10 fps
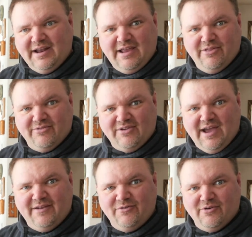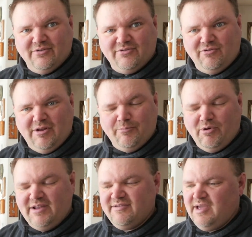on either side of your tuning
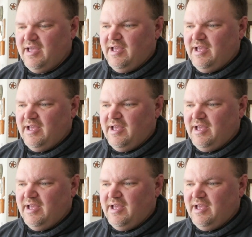point.